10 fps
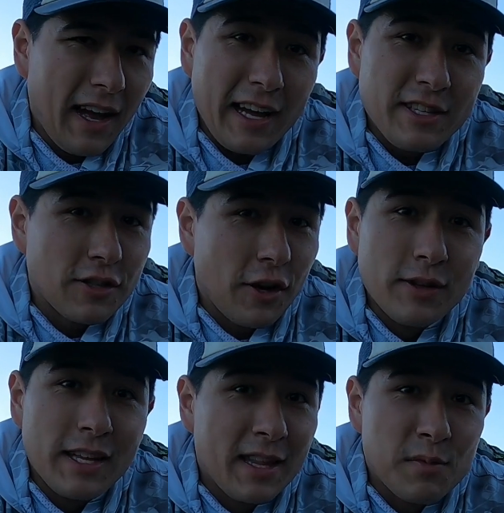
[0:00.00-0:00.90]
I just don't
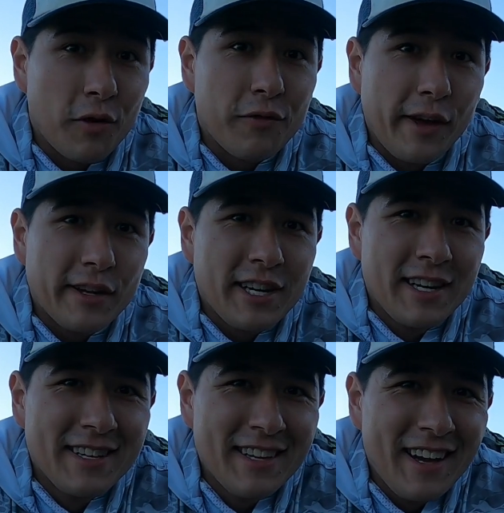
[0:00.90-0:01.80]
need any more fish.
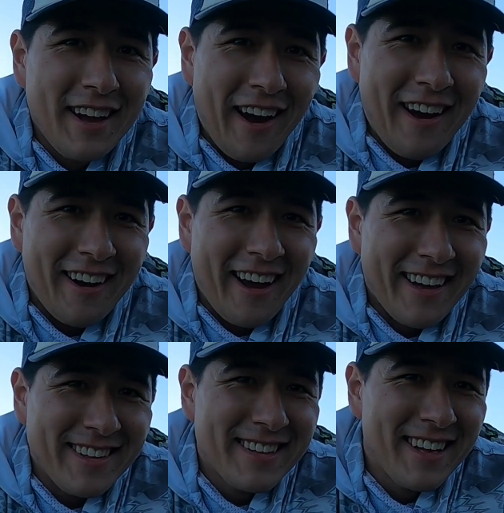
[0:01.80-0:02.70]
All
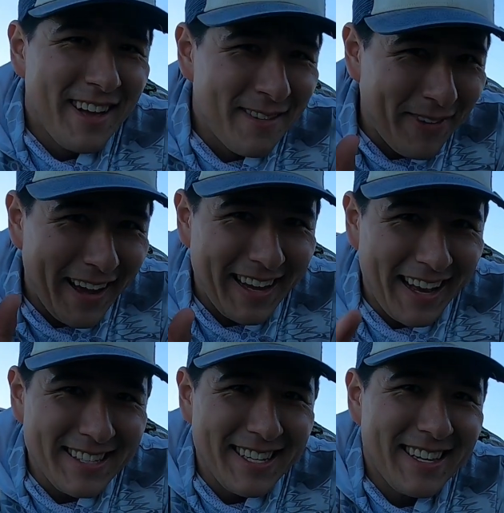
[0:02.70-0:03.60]
right, bye
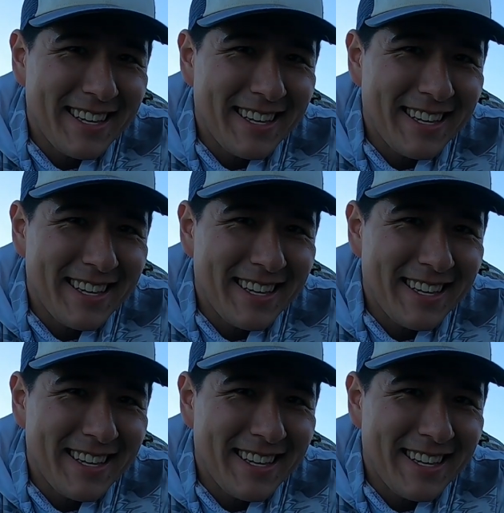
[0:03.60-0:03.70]
guys.